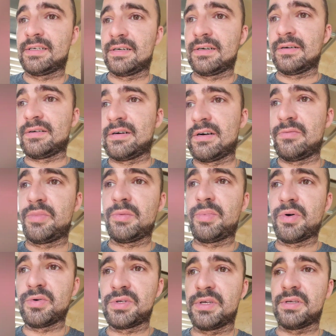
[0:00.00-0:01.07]
I'll be
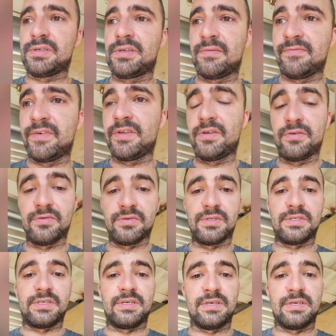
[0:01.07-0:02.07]
posting some videos,